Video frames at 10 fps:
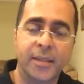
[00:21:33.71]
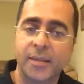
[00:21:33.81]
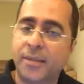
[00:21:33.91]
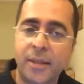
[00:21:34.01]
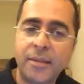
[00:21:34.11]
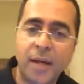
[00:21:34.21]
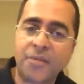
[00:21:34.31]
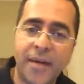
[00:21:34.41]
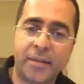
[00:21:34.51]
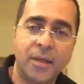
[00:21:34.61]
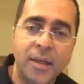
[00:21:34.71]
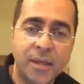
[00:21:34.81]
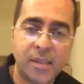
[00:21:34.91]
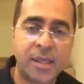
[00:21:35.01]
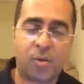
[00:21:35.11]
didn't affect her
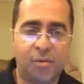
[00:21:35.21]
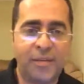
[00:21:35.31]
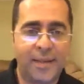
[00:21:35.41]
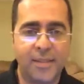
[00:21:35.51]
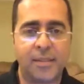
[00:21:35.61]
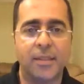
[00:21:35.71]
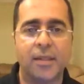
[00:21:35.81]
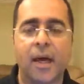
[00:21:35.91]
sycophancy,